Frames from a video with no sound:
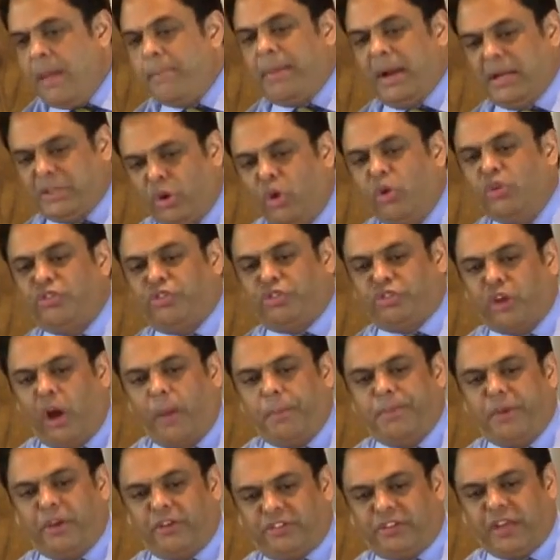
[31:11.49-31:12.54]
But don't
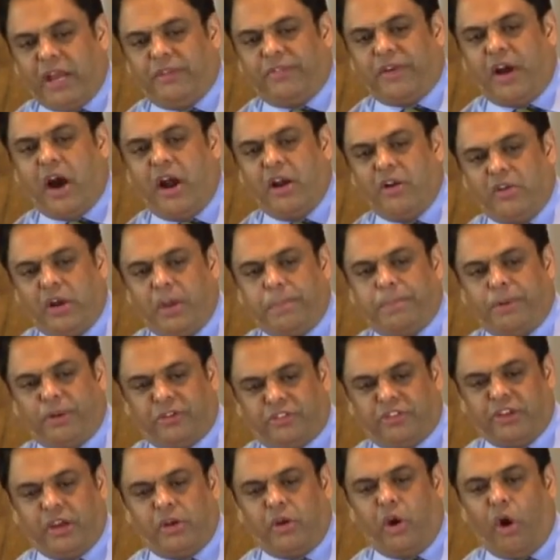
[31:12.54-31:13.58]
stop yourself
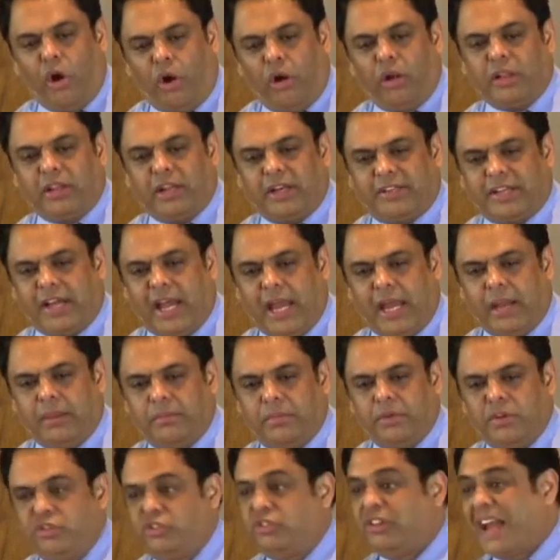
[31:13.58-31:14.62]
100% all the
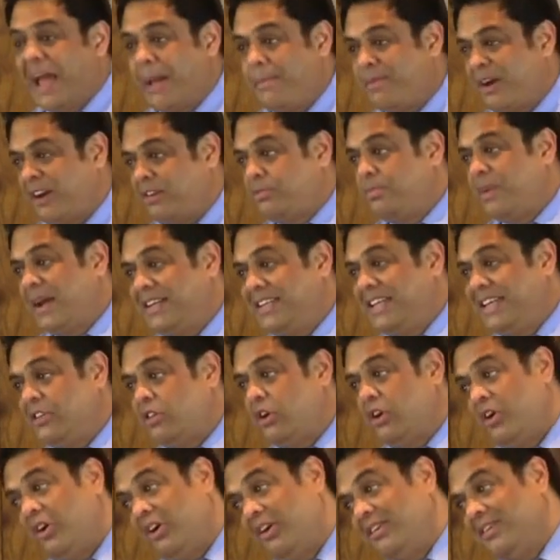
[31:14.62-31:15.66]
time. Should I brush my
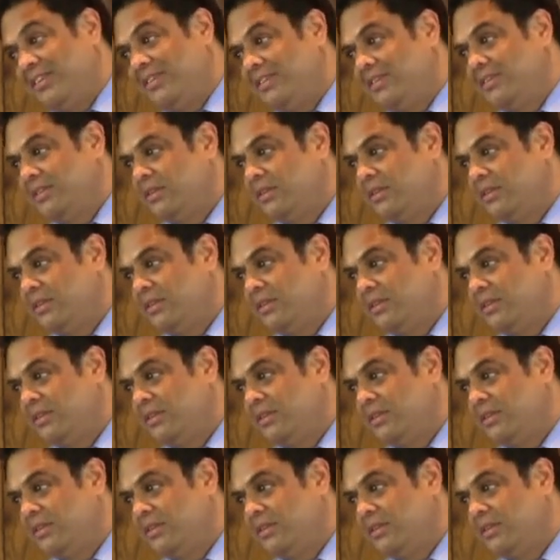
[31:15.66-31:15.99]
teeth or not?